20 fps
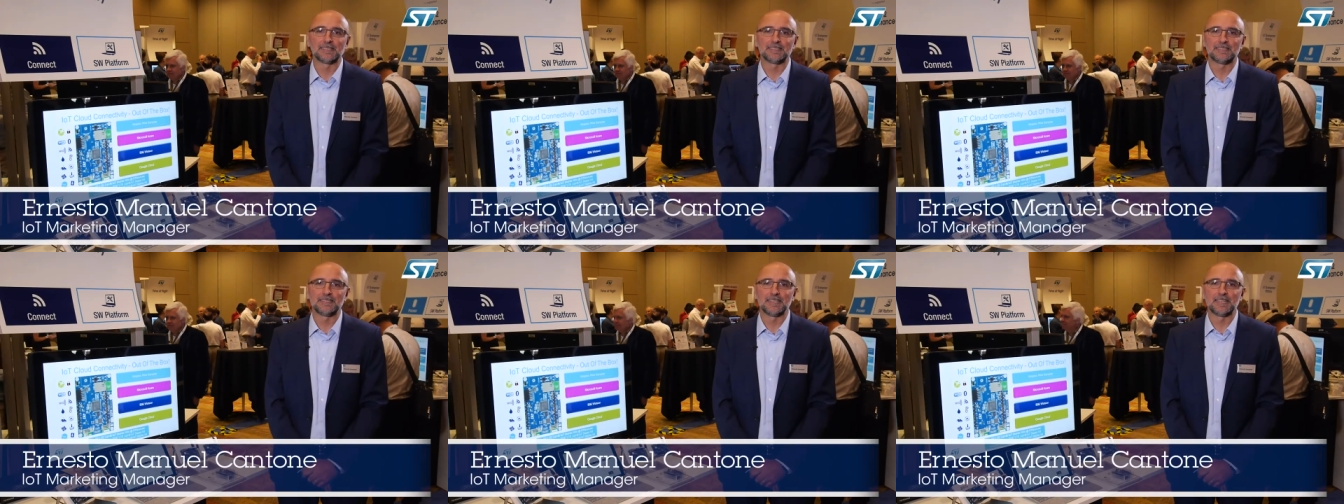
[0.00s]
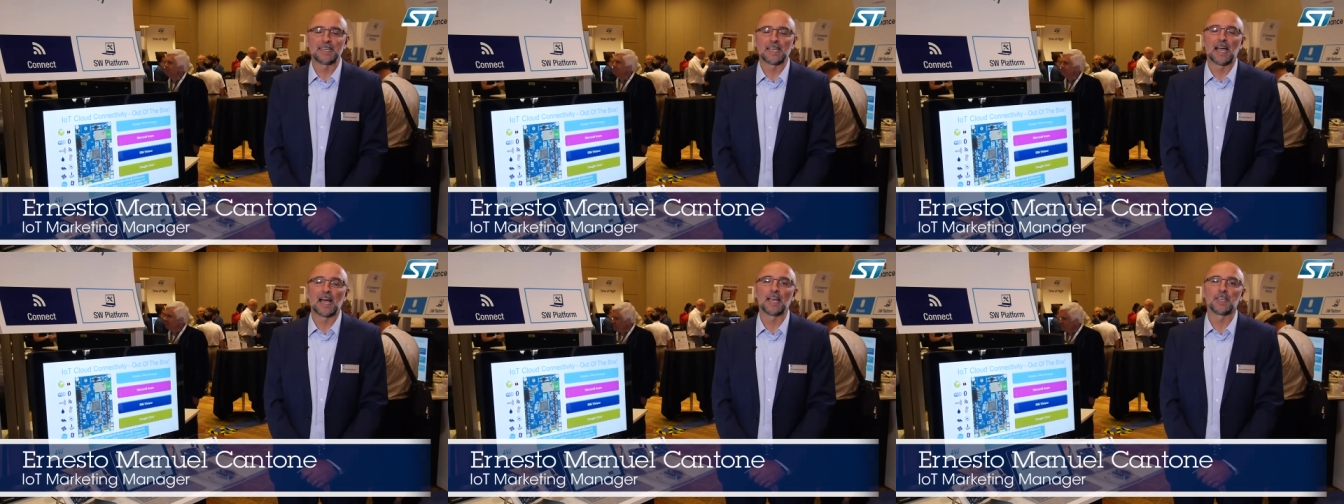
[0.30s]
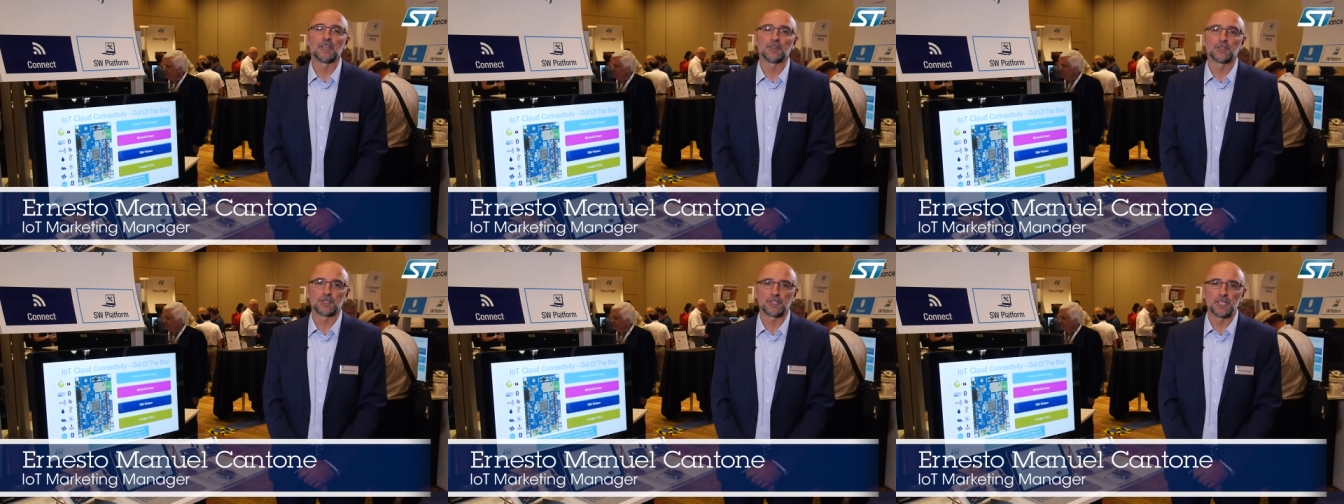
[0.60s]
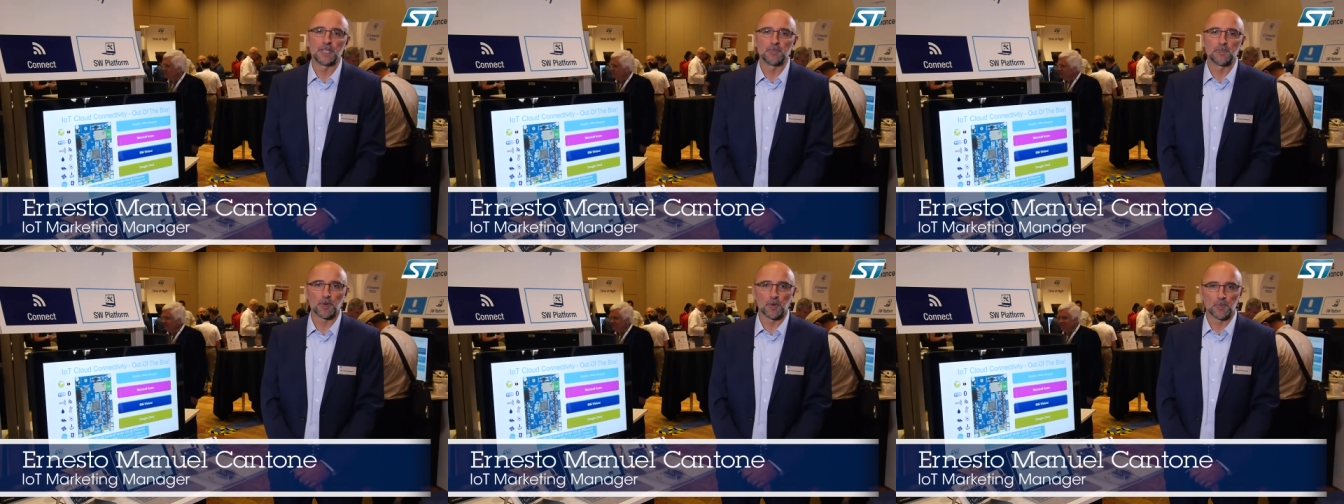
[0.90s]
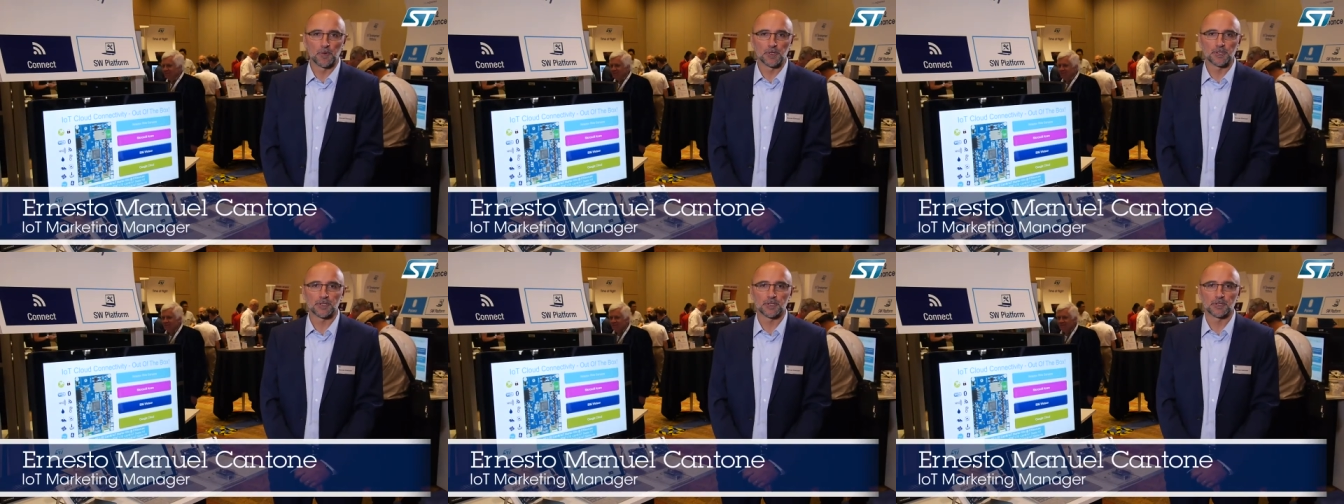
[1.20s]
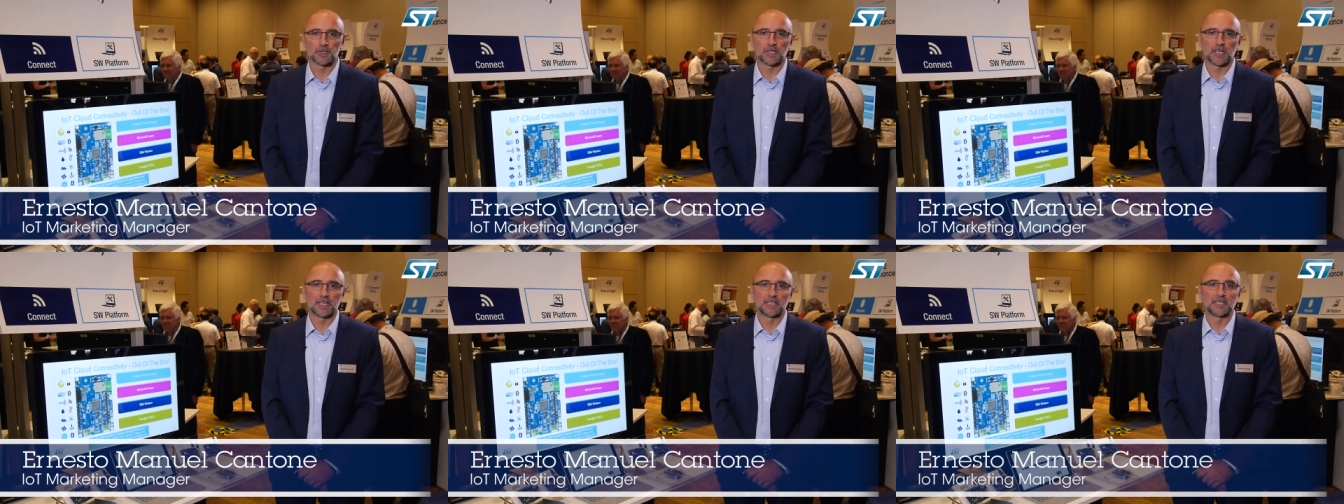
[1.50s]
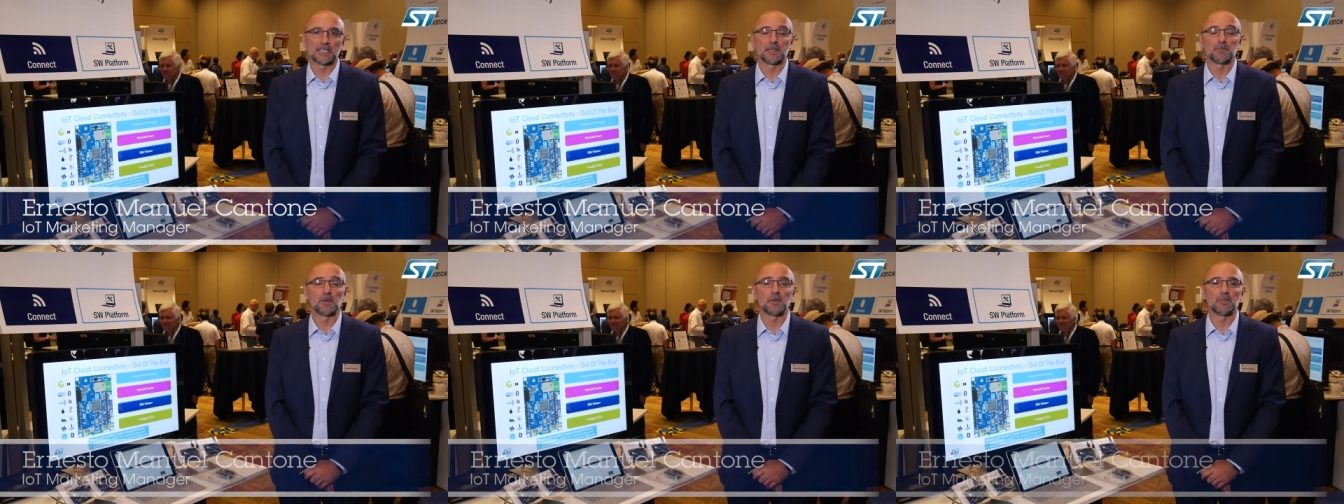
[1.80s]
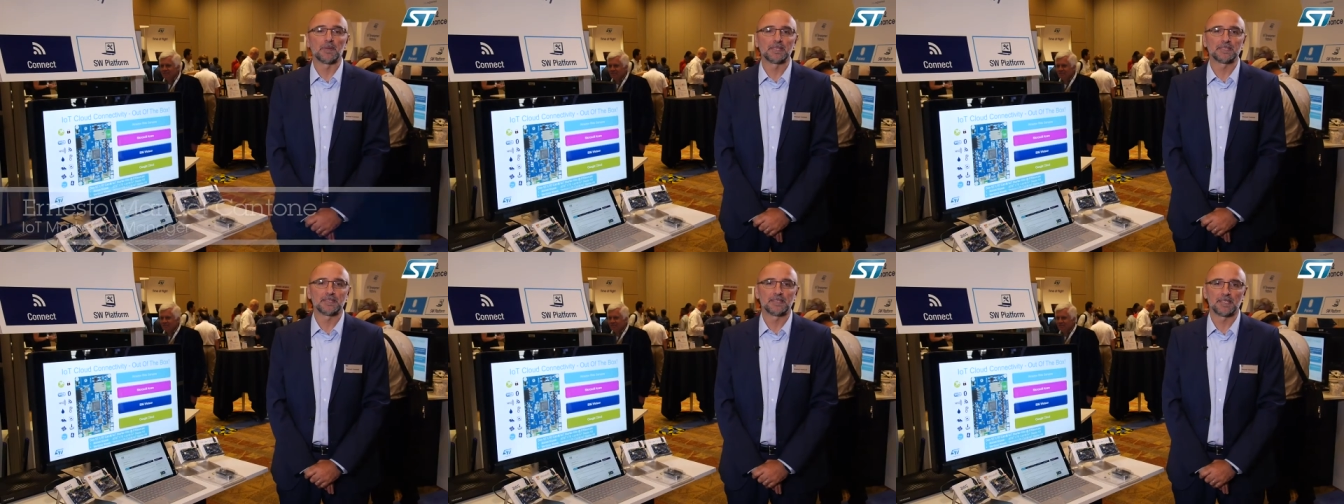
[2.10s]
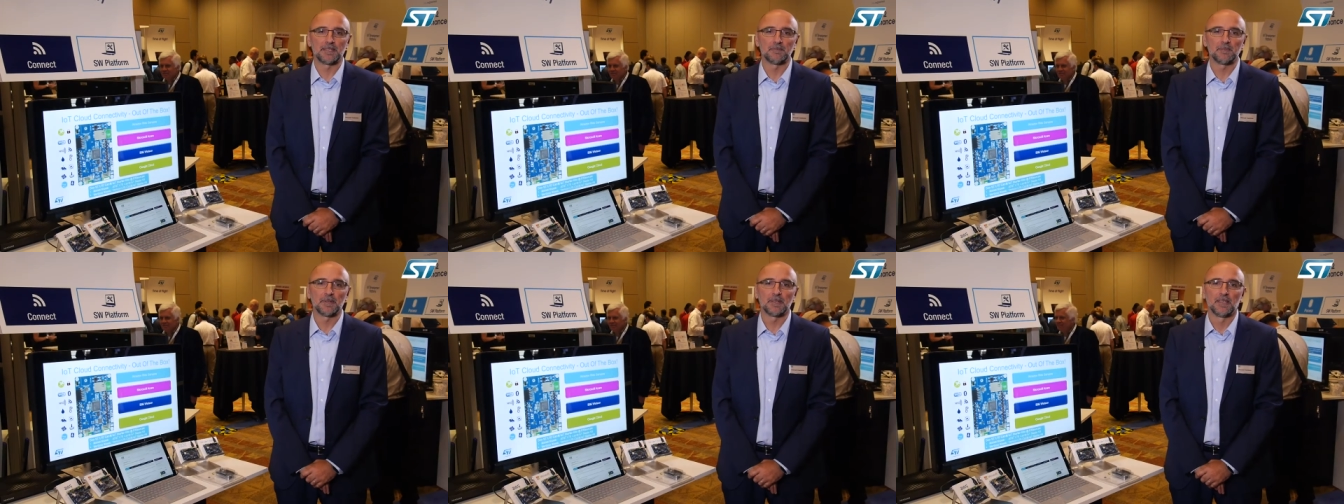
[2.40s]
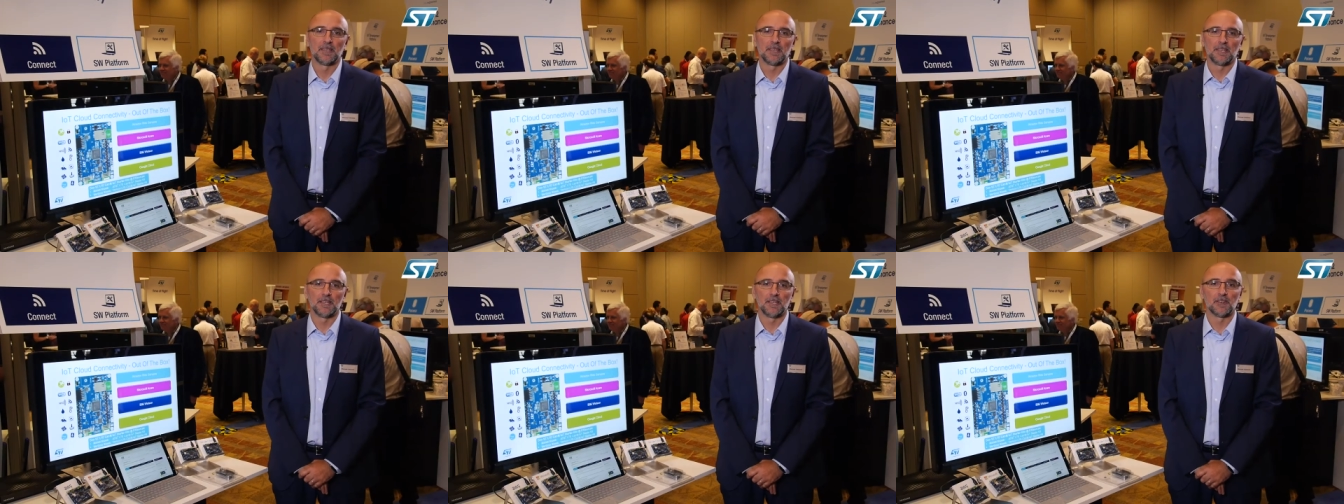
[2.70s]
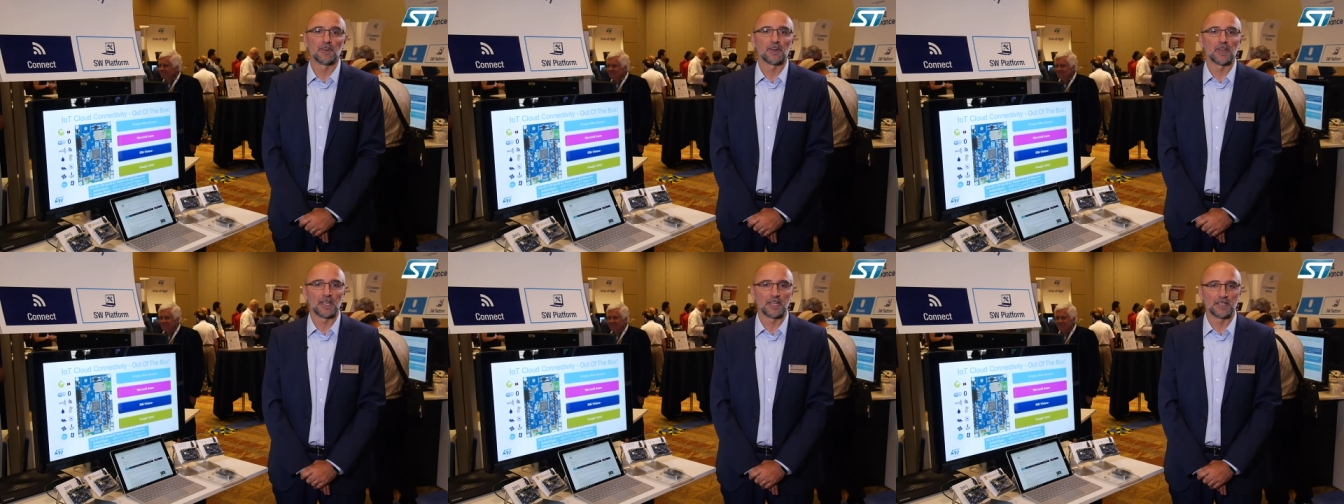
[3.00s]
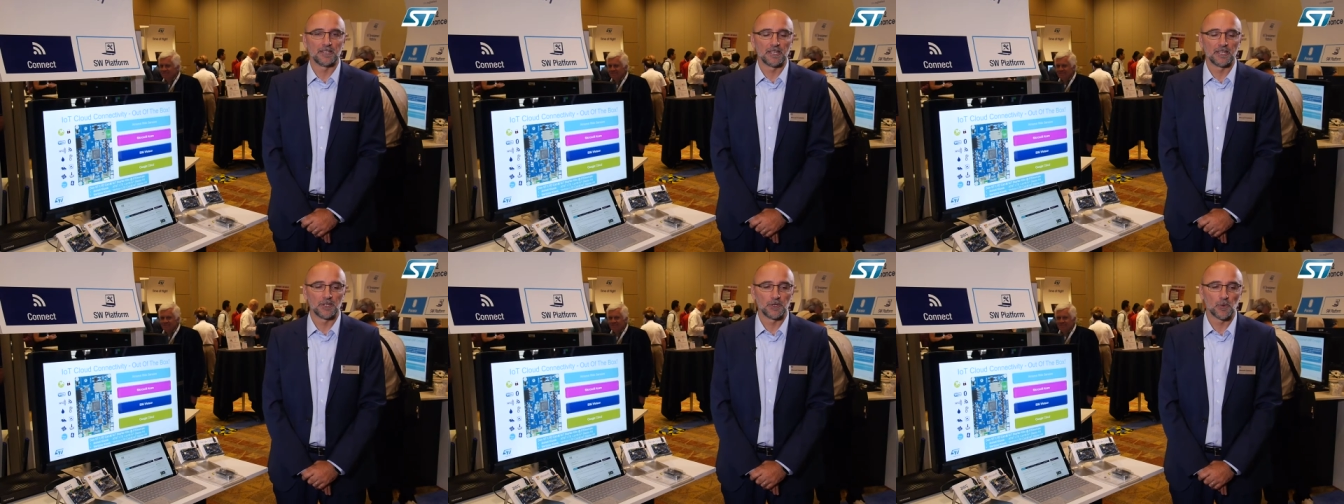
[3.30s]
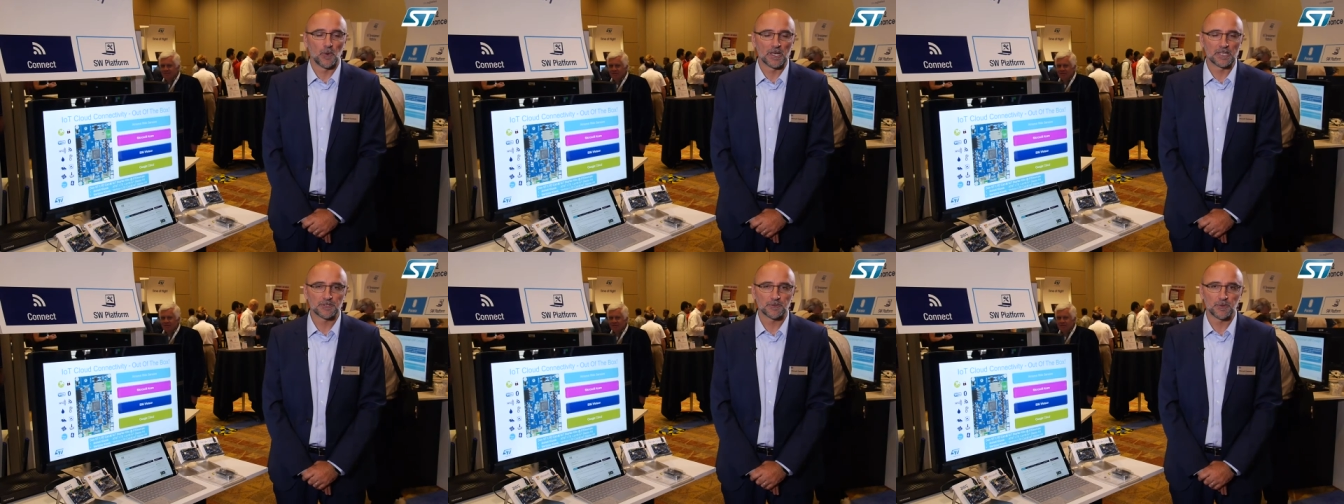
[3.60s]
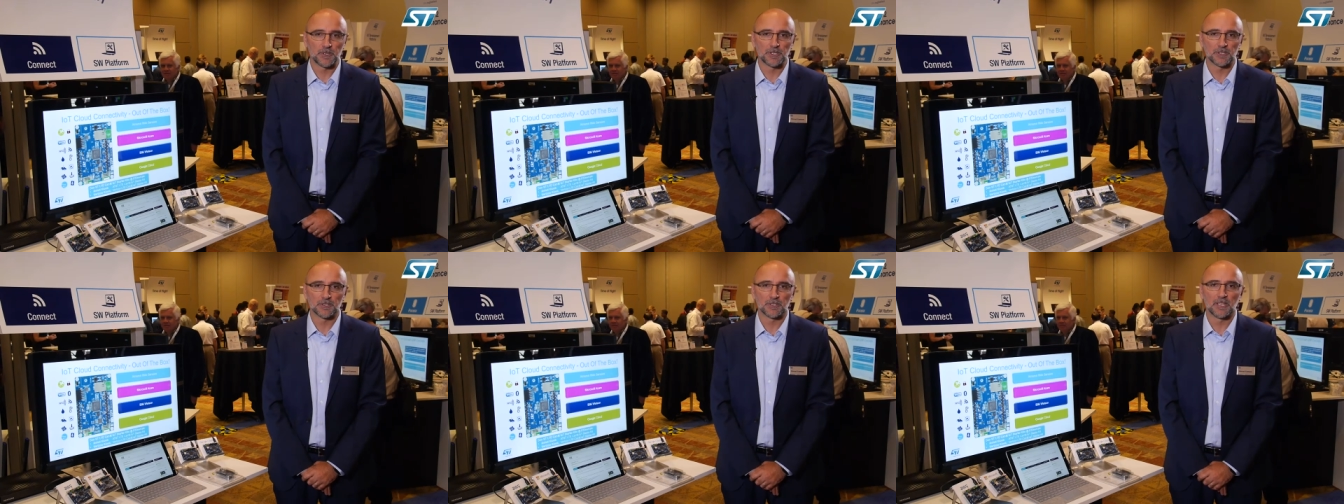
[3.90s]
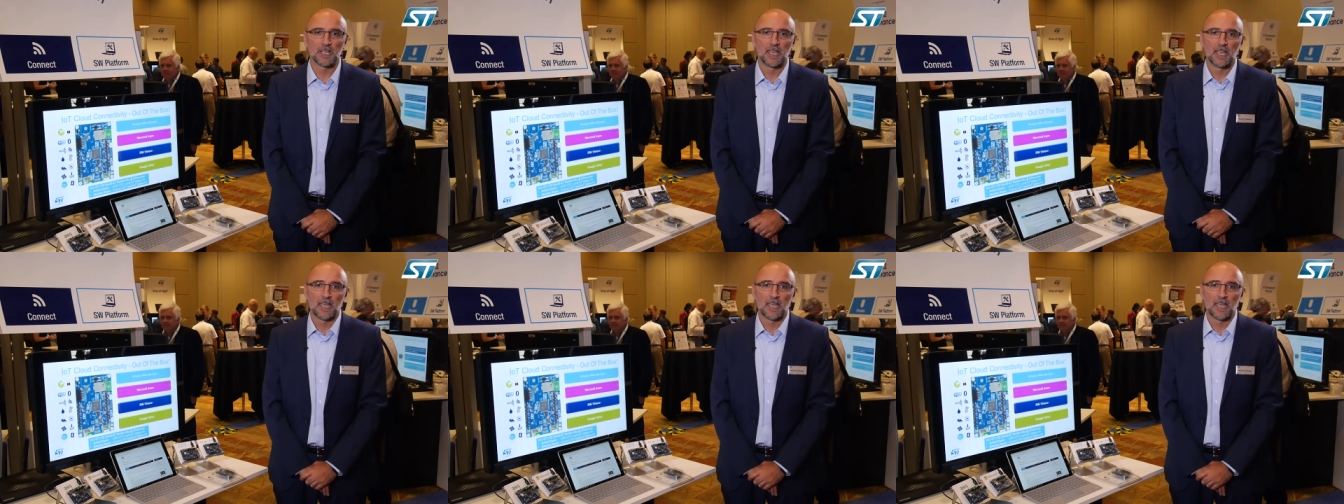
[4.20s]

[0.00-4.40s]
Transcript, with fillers: ST IoT promotion and enablement team here in the US region.